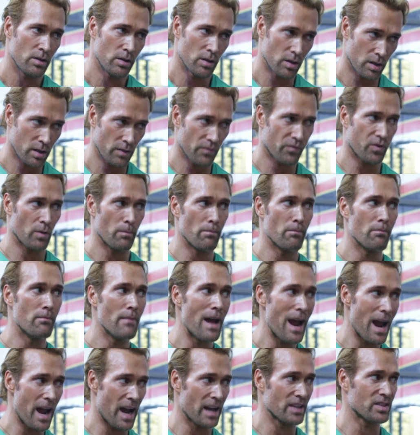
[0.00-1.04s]
looking for
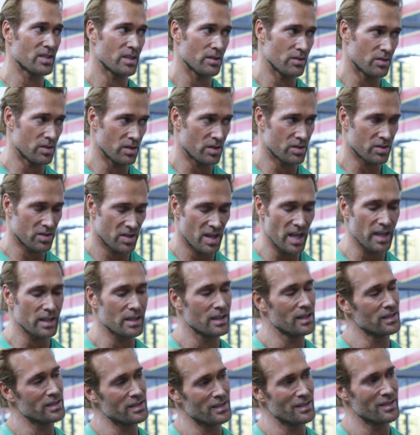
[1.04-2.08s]
mass, just
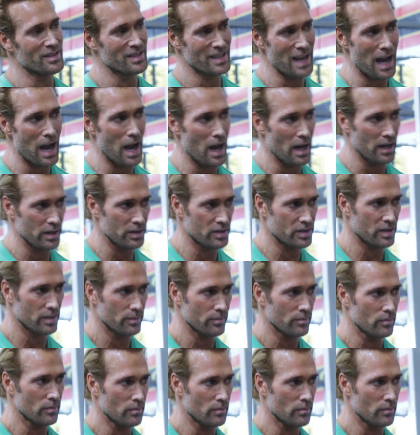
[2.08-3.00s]
thickness and size,